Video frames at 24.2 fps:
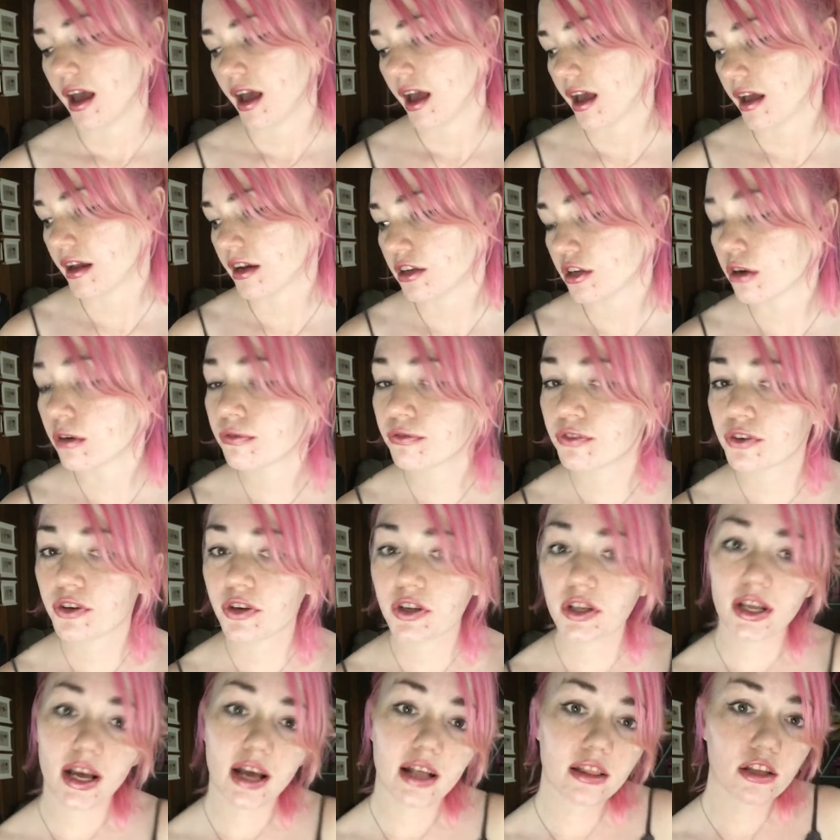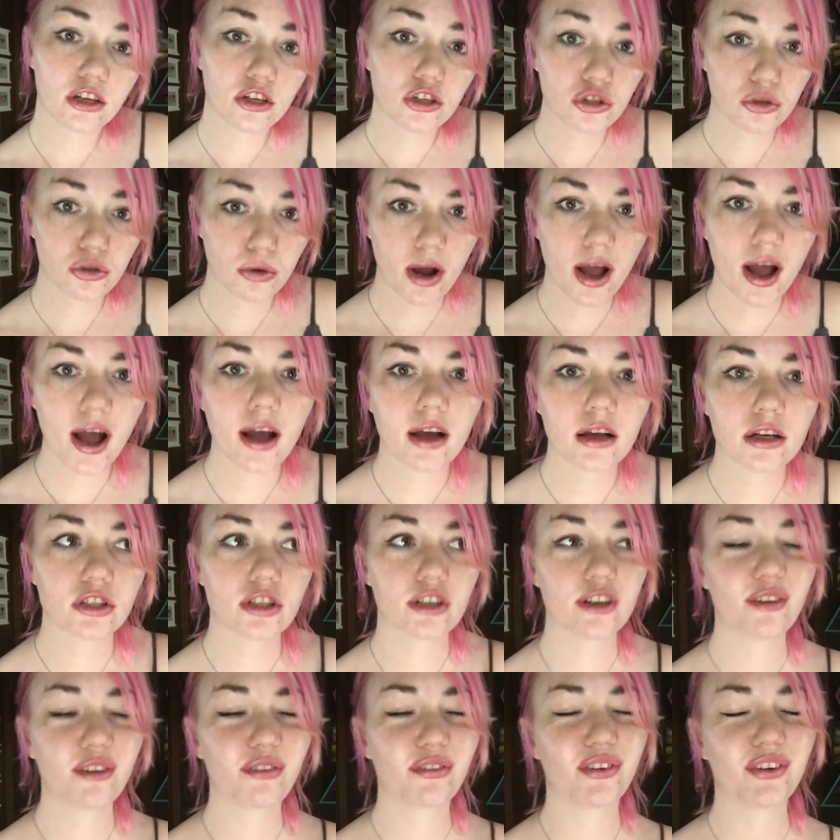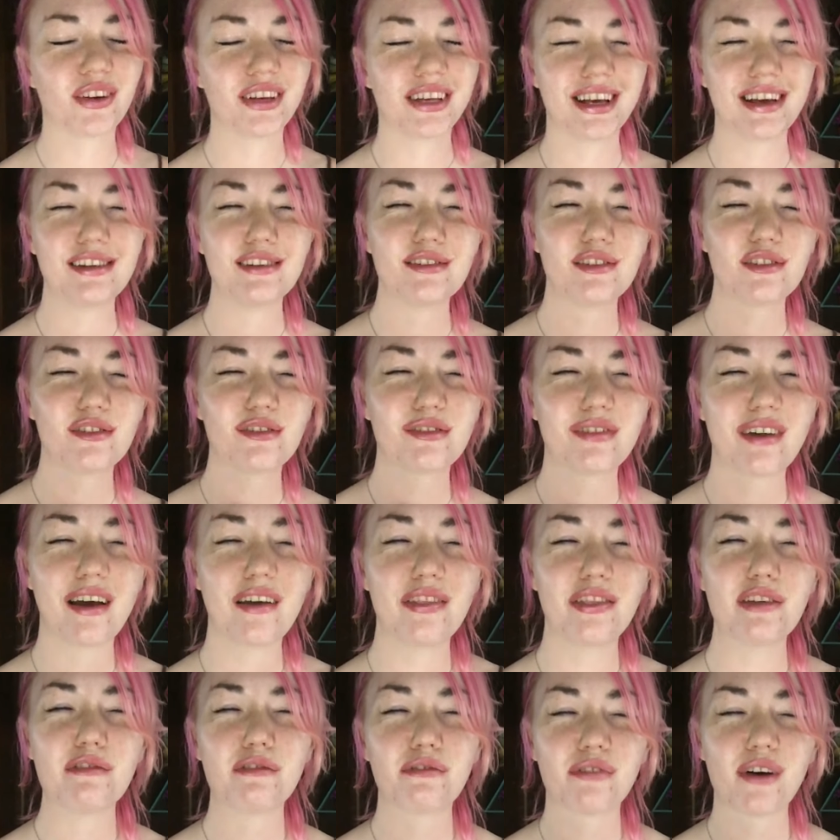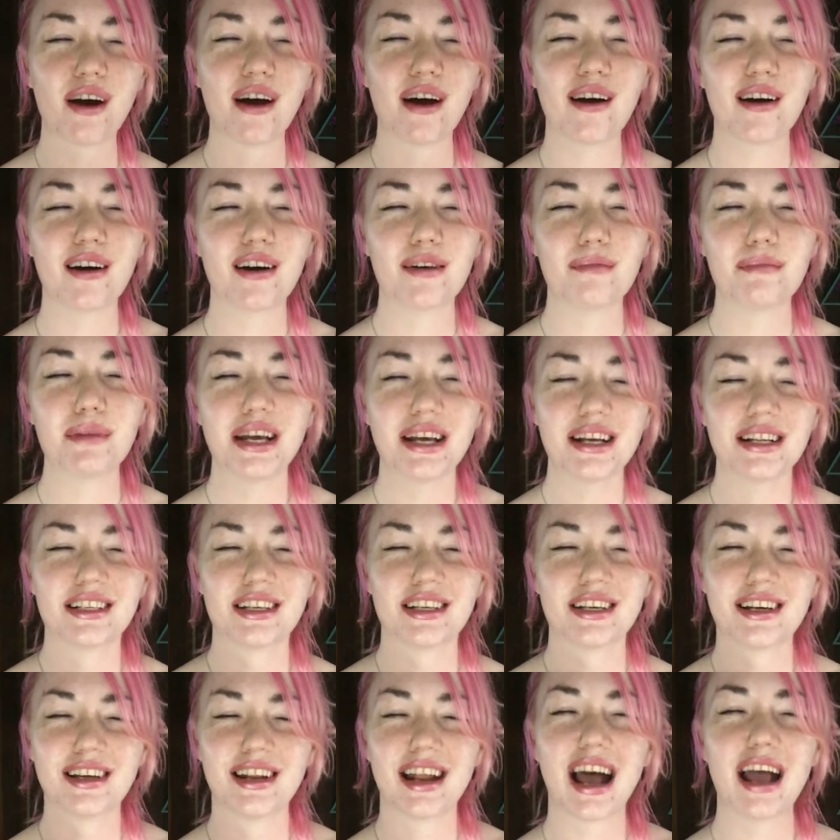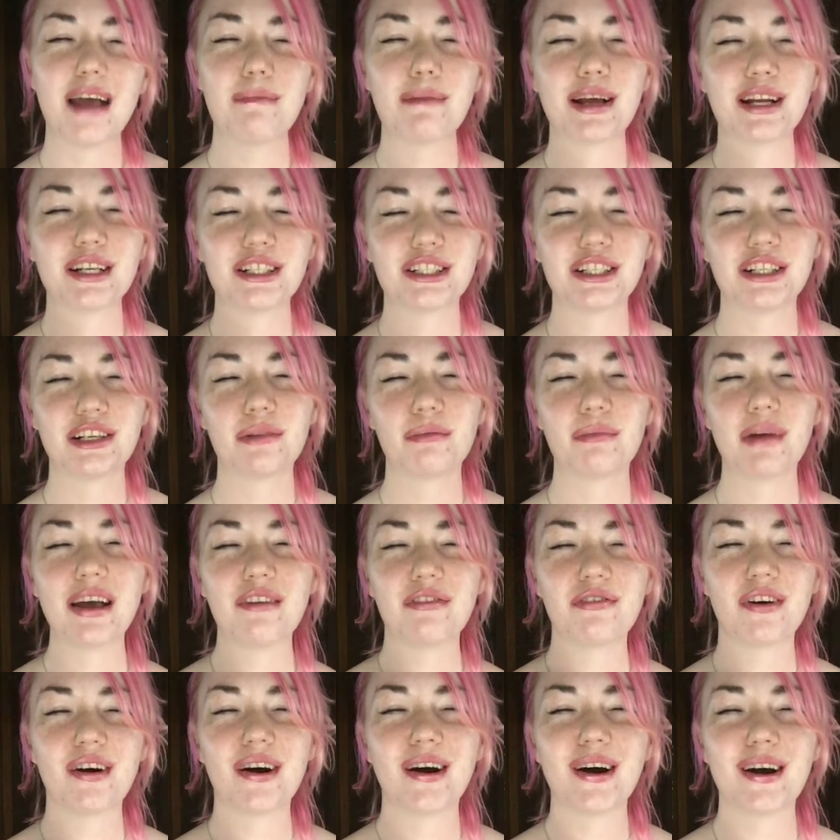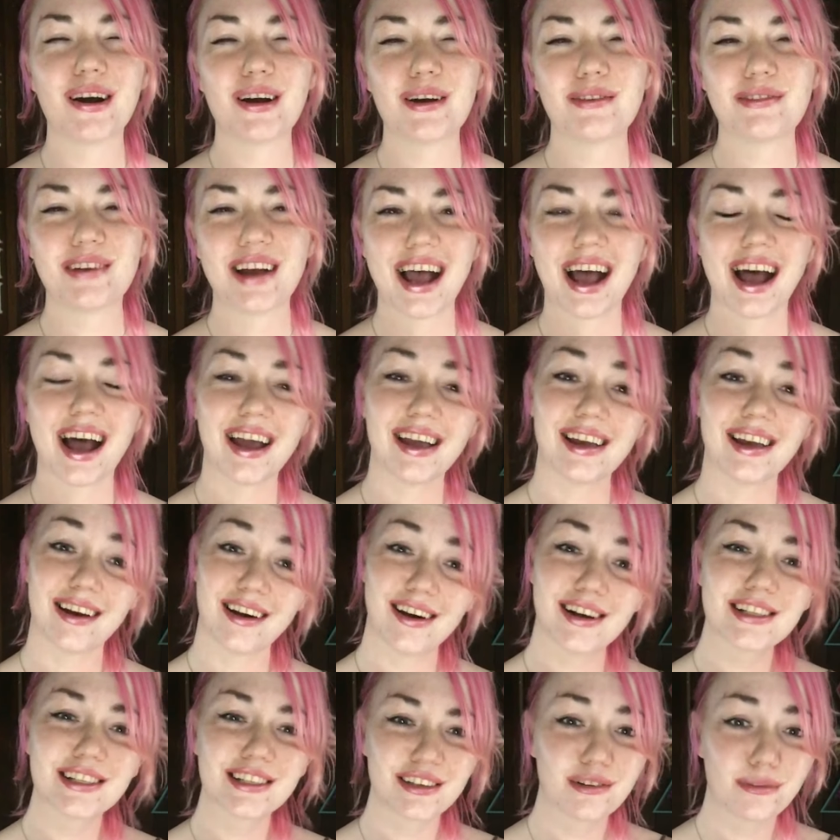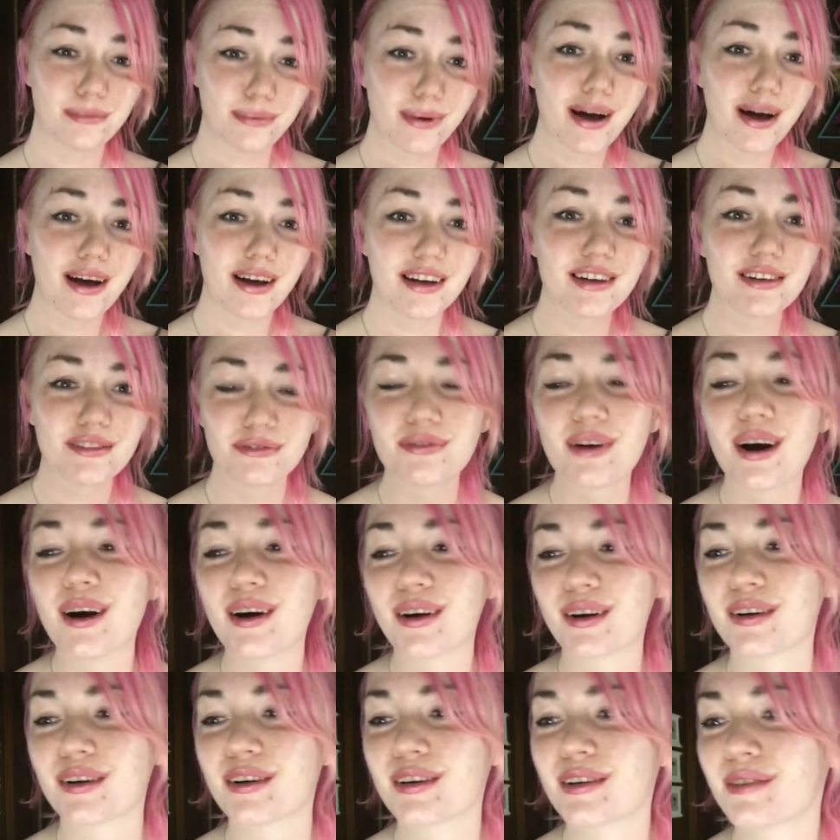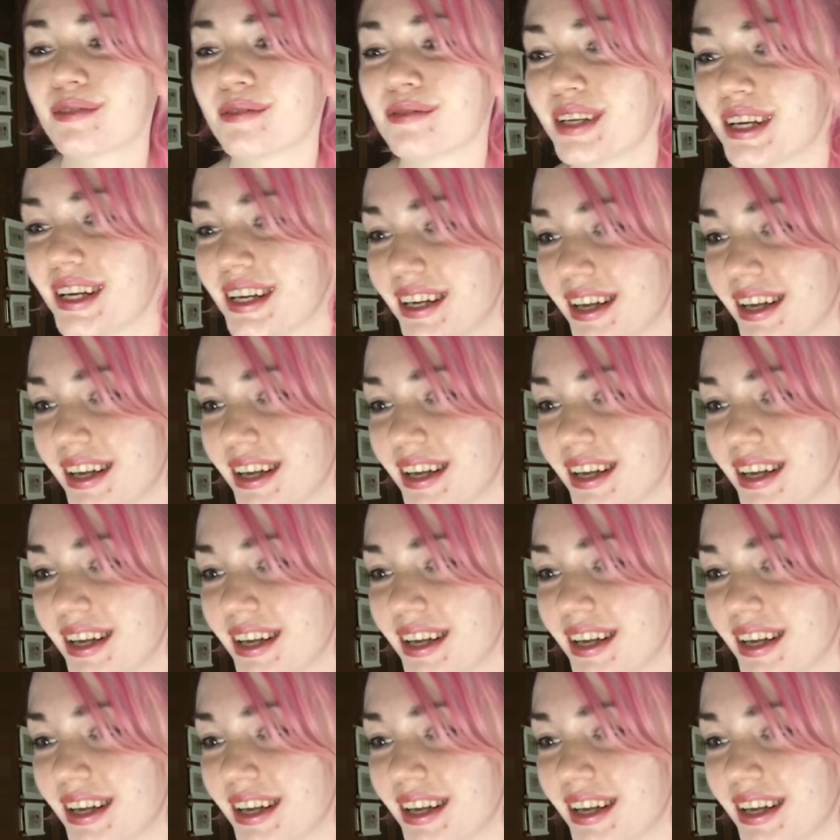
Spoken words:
And don't forget the tractor for getting around the farm. Did I mention my farm? I also bought a farm.